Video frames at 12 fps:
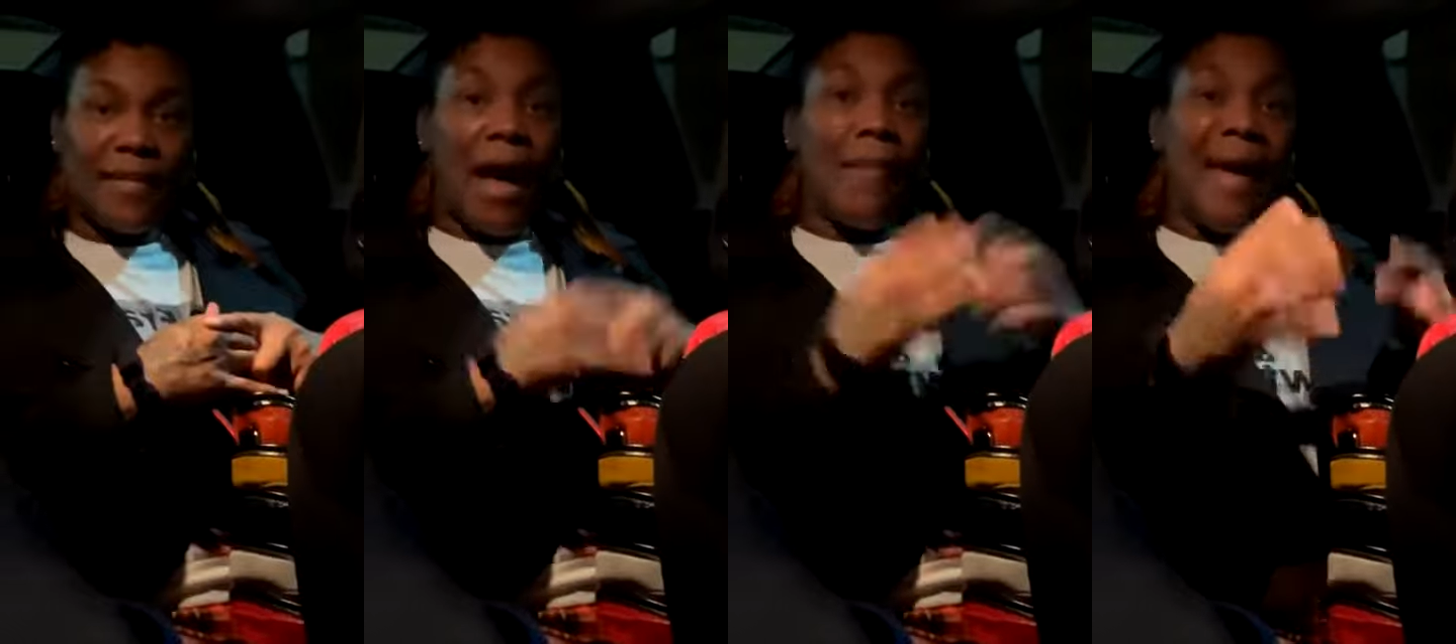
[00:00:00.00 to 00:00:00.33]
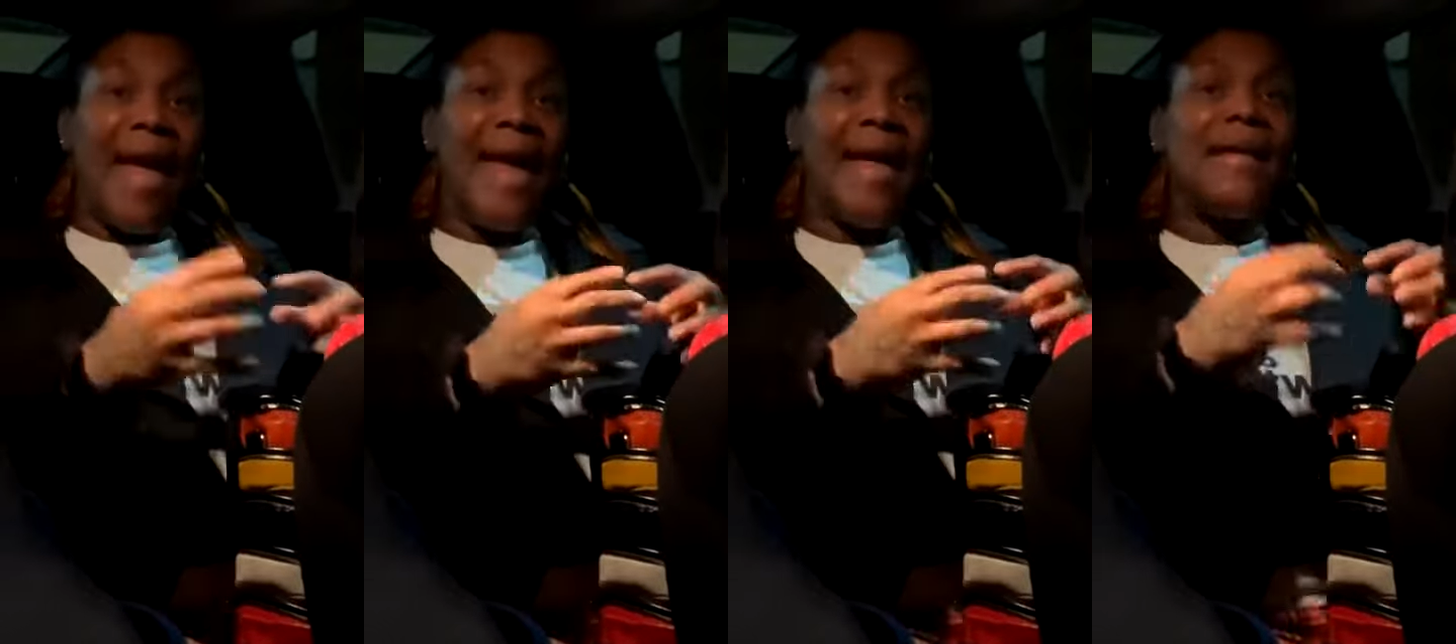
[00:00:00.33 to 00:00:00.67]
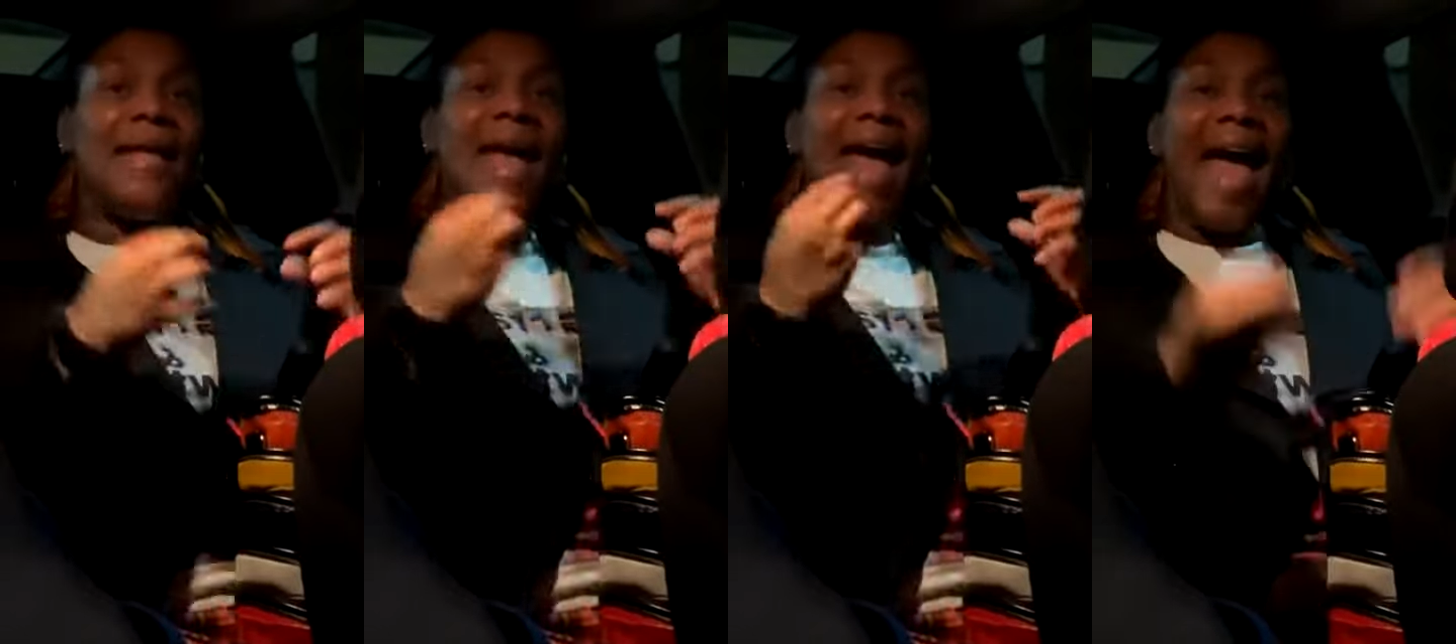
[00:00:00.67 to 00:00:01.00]
A man
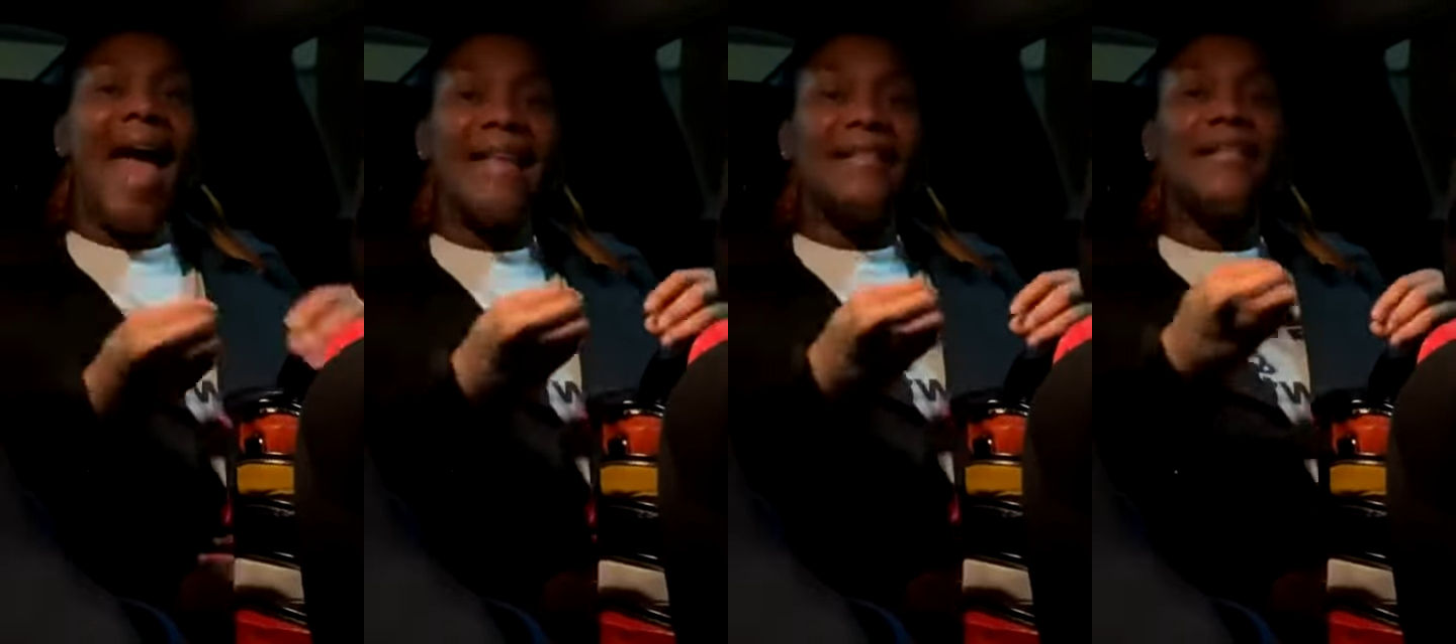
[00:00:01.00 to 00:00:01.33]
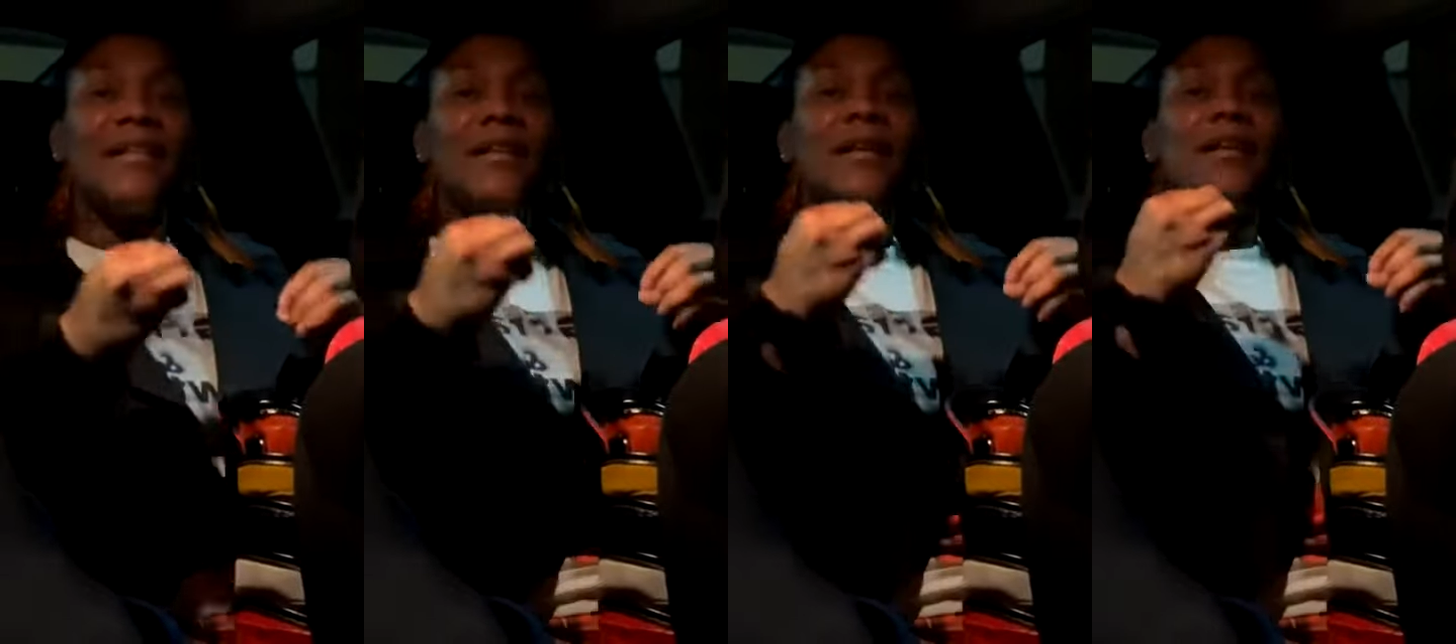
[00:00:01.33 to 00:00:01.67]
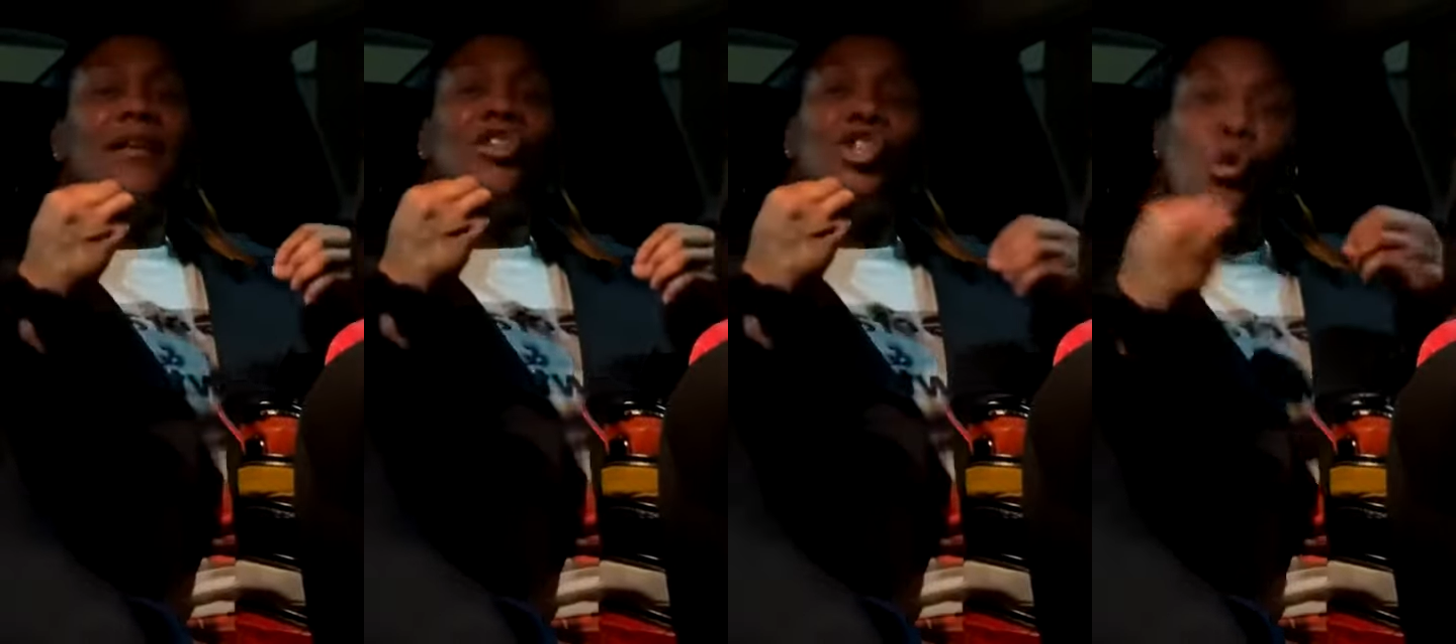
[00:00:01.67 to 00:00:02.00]
has
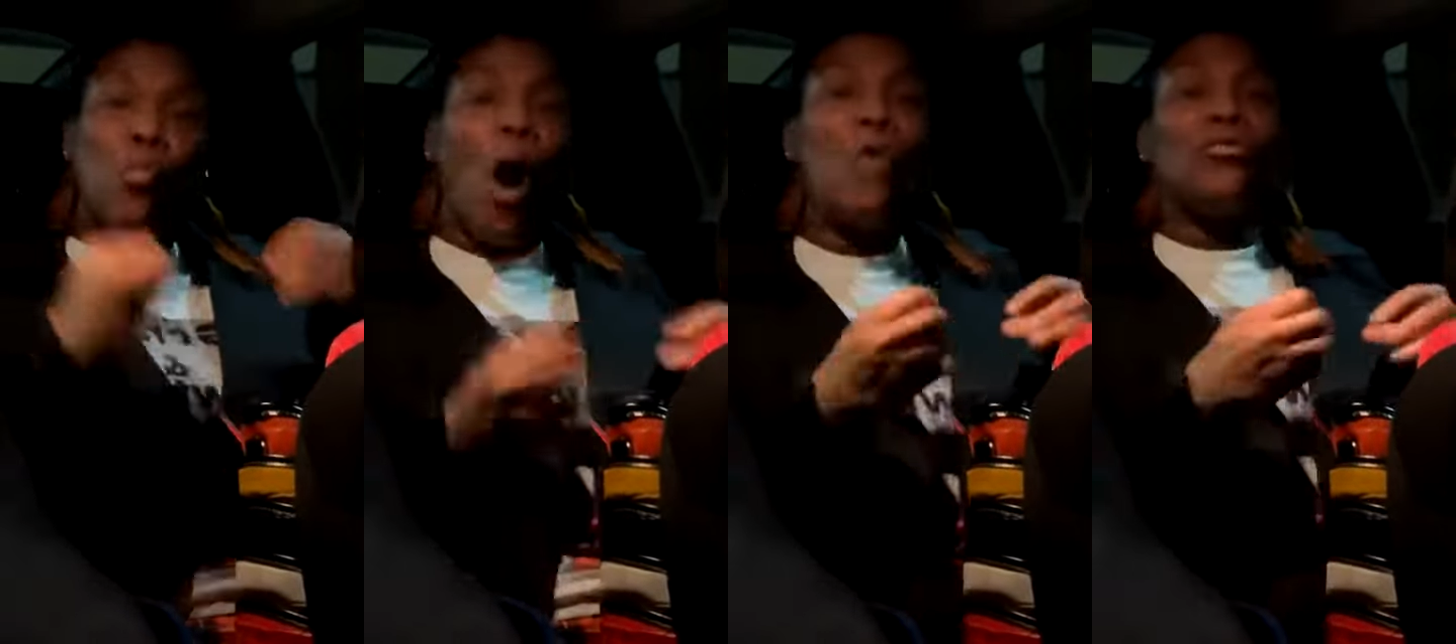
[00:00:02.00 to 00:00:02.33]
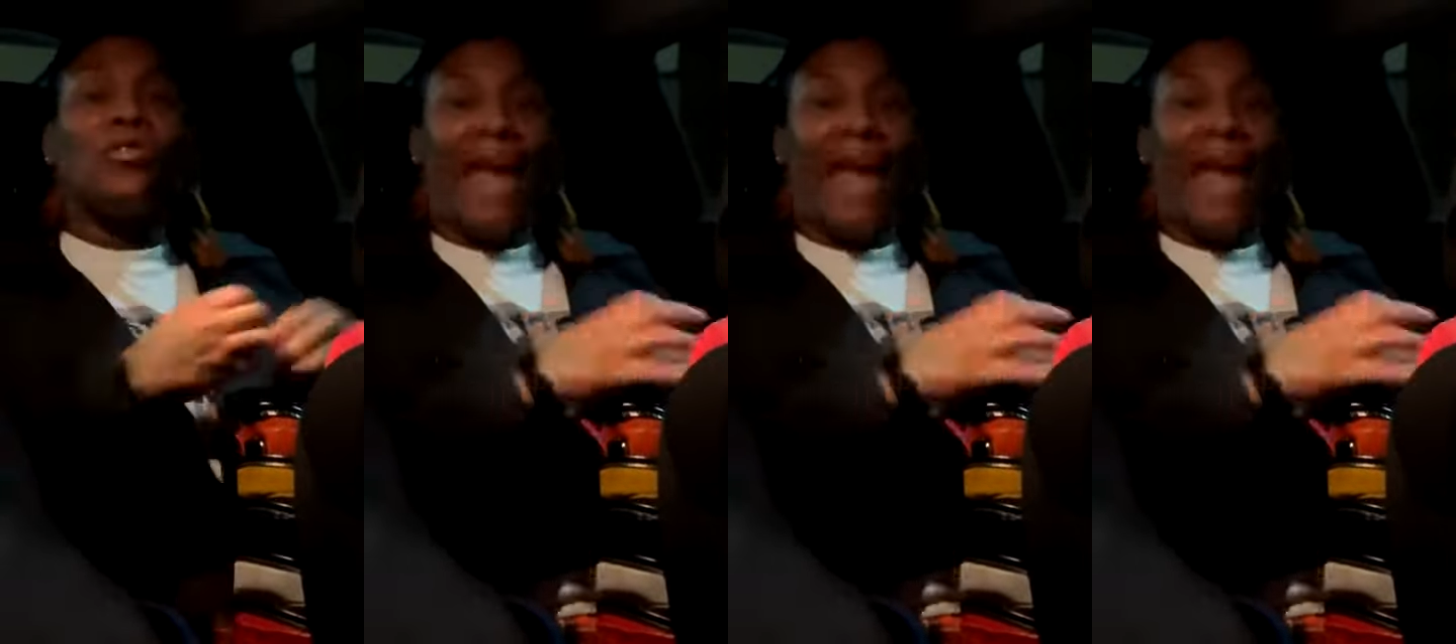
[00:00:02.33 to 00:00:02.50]
to want